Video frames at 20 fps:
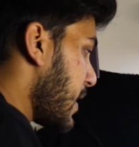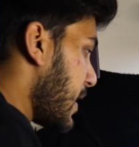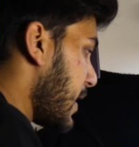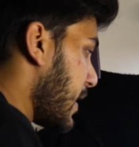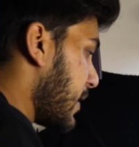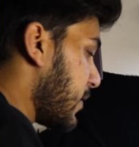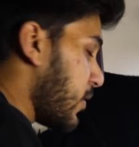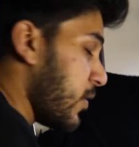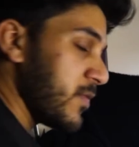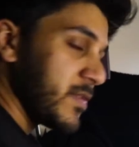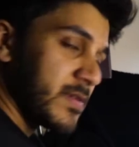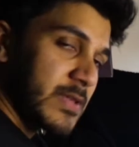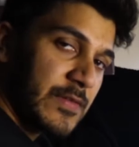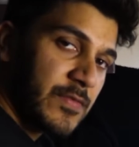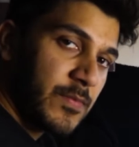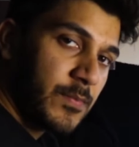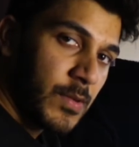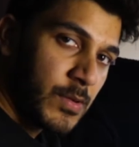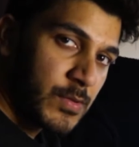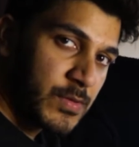And obviously
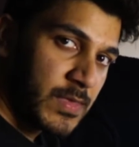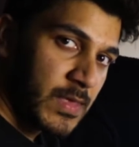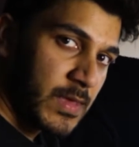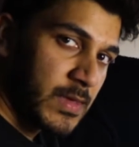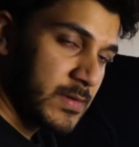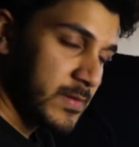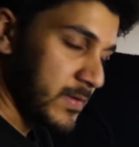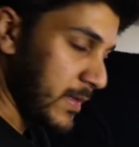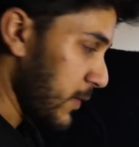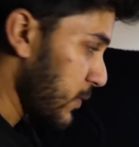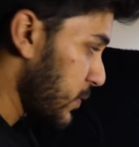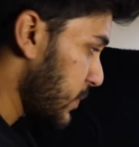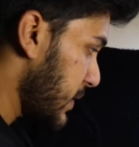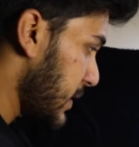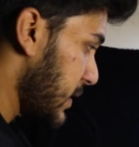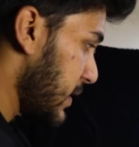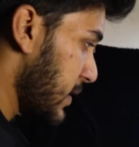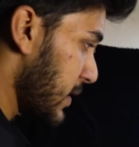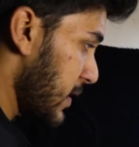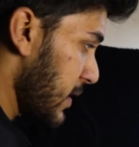for most things that'd
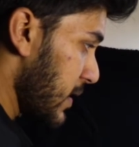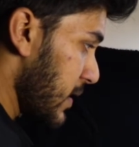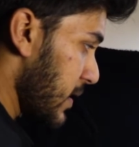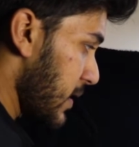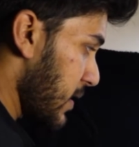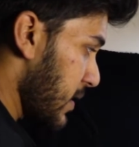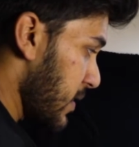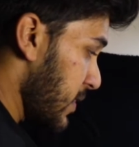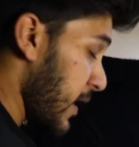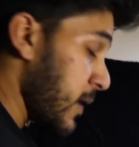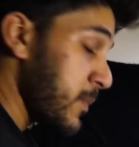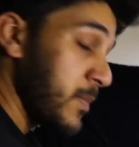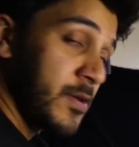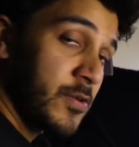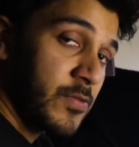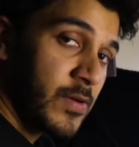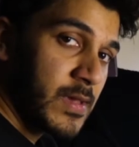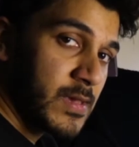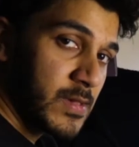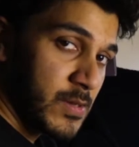be
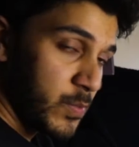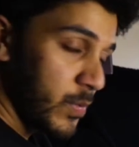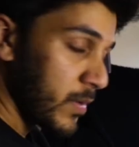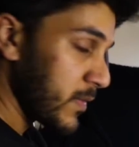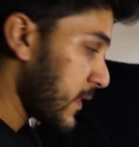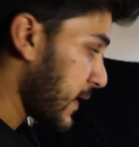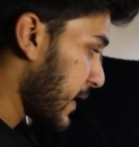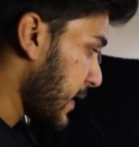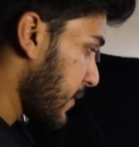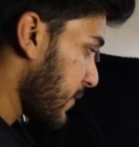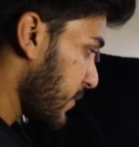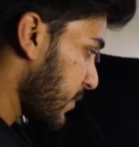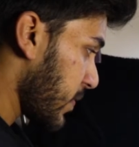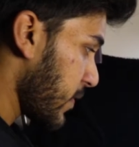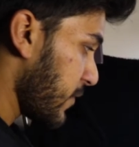great, you'd want that.